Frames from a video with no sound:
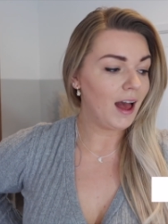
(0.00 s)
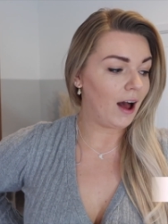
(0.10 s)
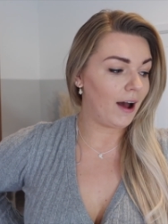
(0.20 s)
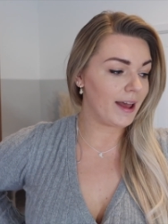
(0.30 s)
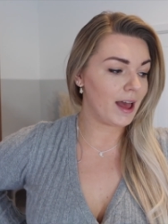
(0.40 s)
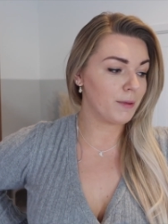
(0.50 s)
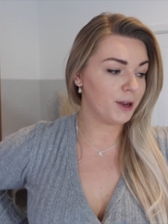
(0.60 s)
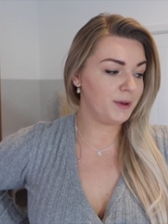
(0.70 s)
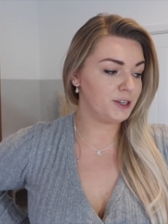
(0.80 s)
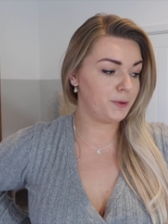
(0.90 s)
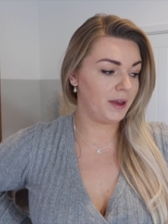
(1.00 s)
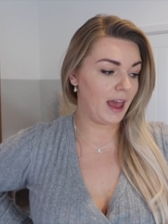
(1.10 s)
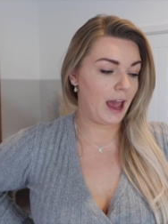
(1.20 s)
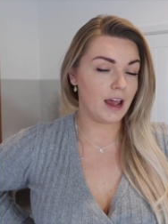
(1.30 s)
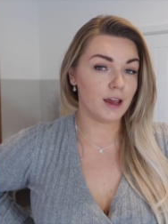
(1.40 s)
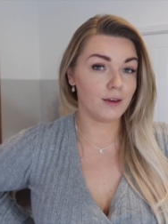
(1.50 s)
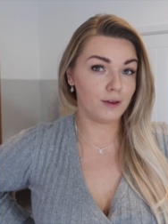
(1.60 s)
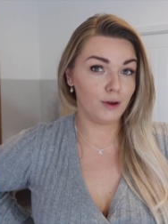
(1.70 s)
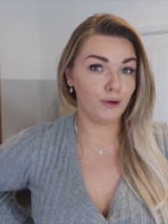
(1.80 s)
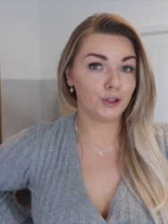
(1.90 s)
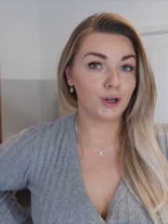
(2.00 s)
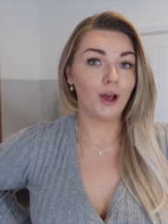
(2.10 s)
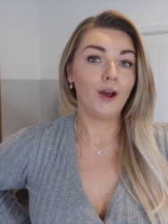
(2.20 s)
I am going to be doing a huge